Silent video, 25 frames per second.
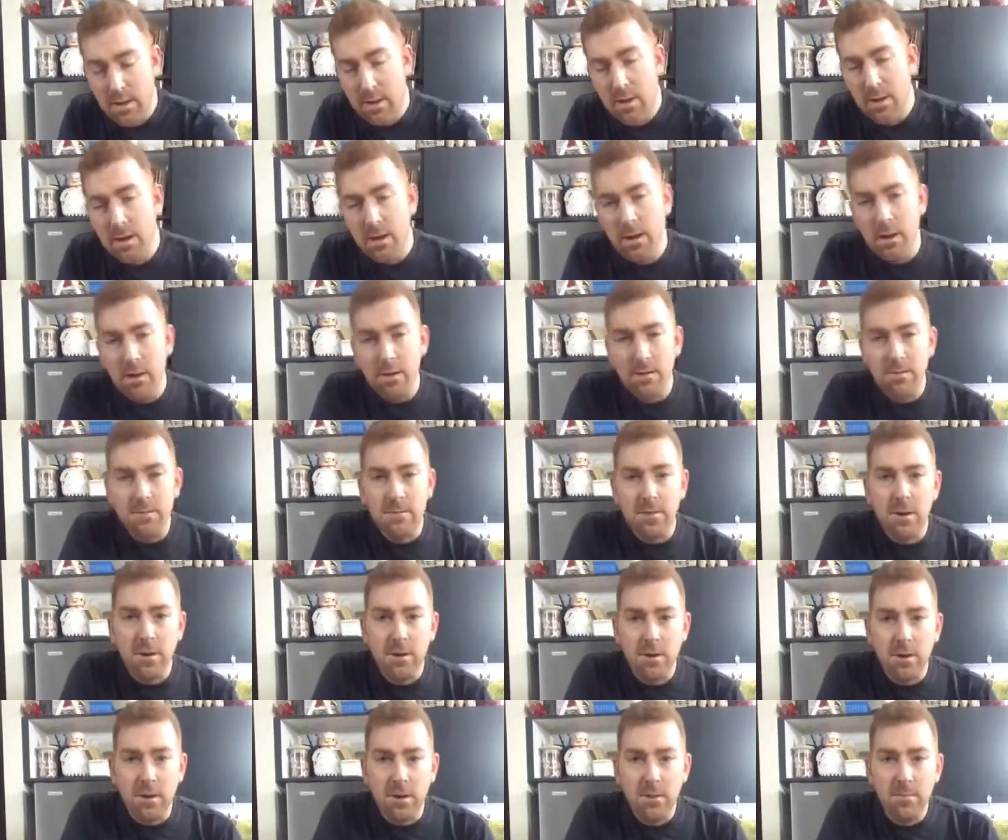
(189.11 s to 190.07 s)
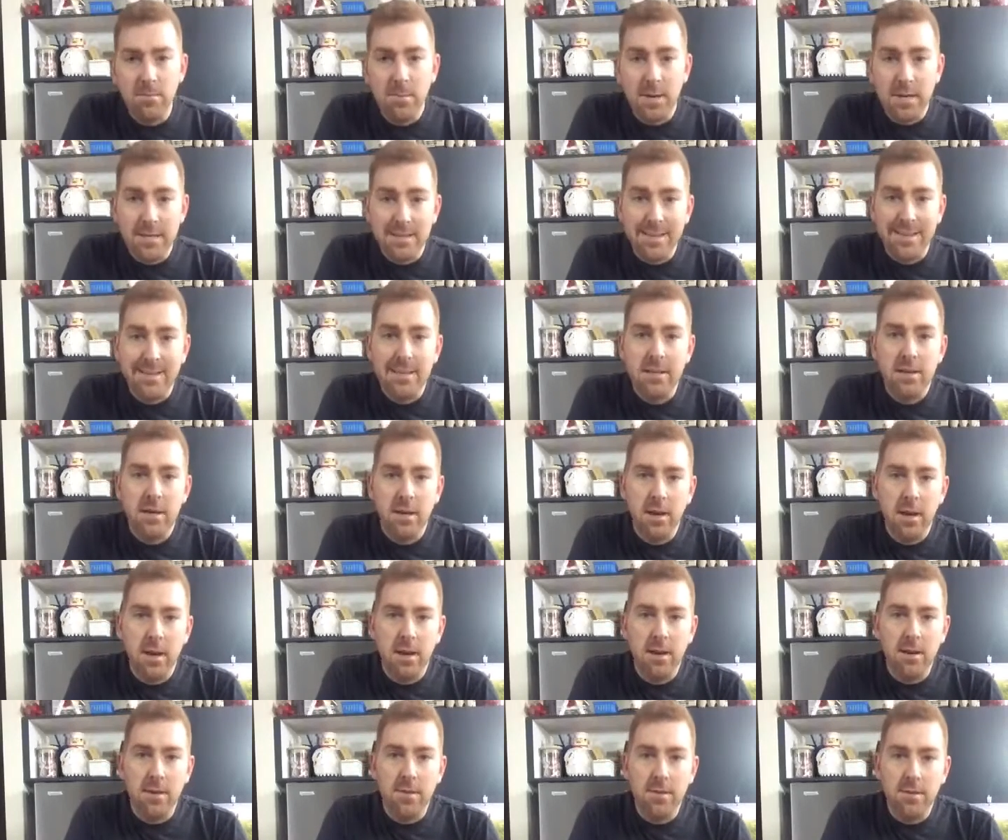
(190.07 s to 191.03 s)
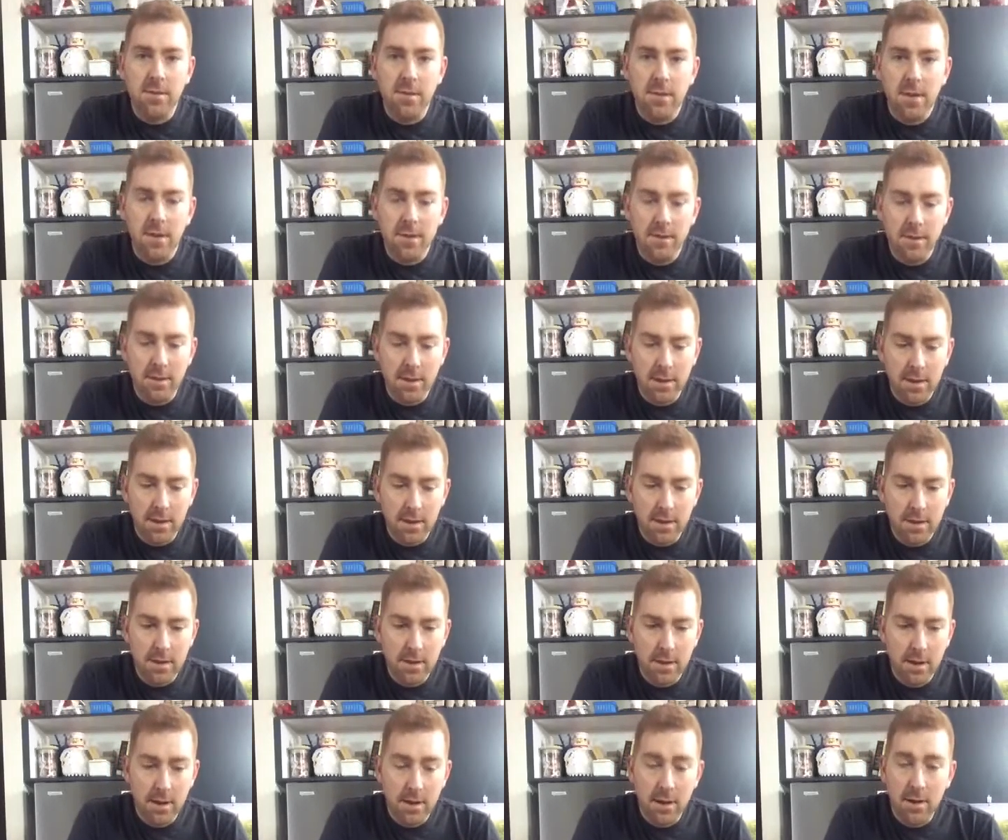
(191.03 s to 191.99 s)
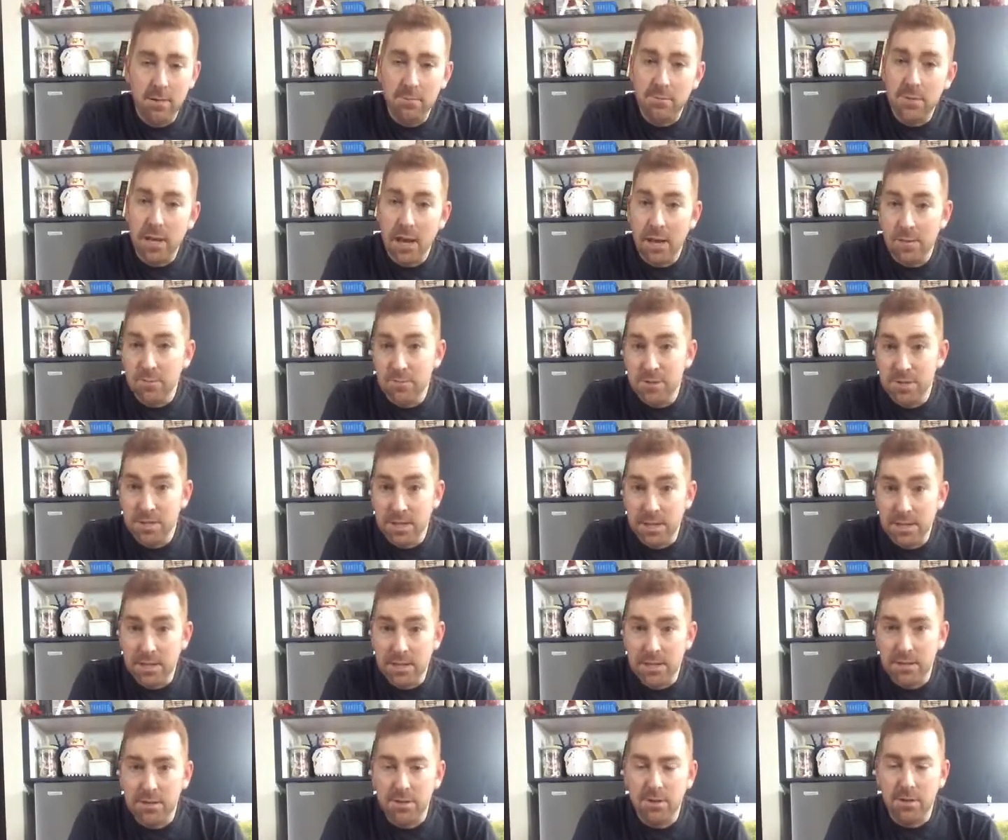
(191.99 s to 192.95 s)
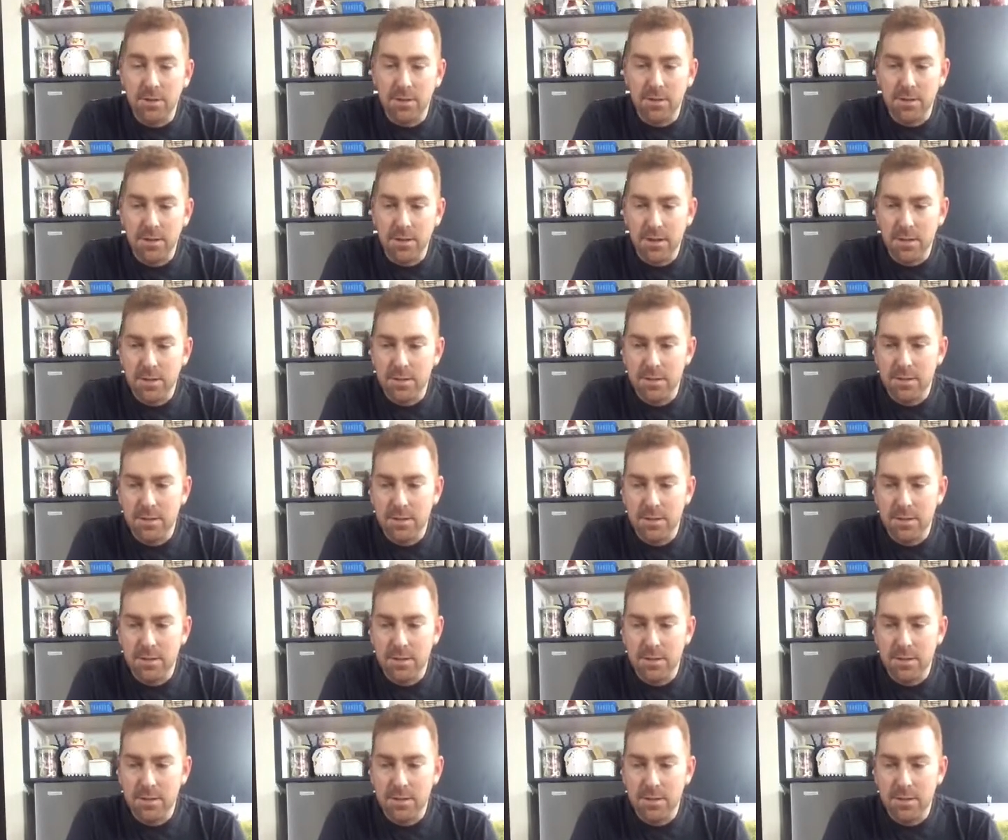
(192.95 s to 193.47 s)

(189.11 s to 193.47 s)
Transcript: of cocoa butter in it than the Cadbury's eating chocolate does.